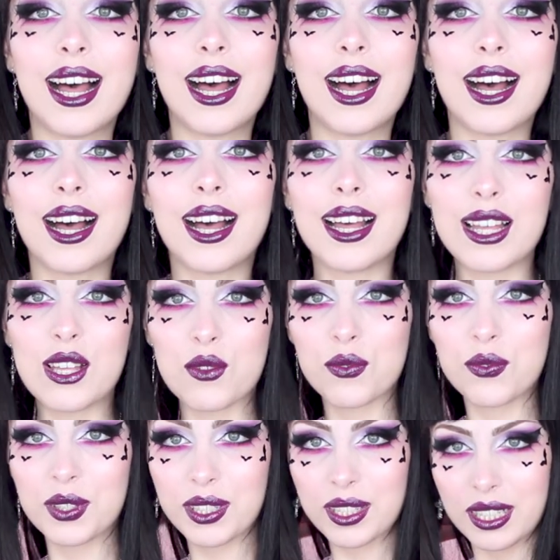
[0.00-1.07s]
I
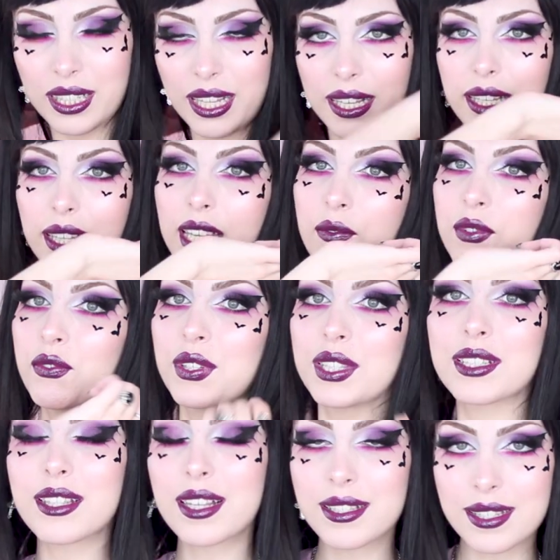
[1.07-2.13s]
feel like even if
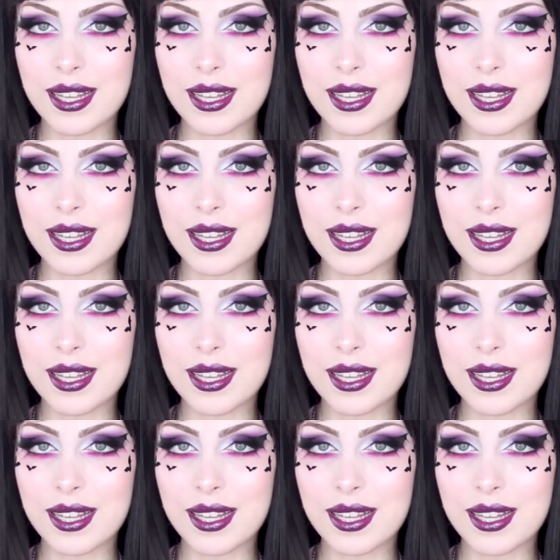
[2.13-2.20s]
it's a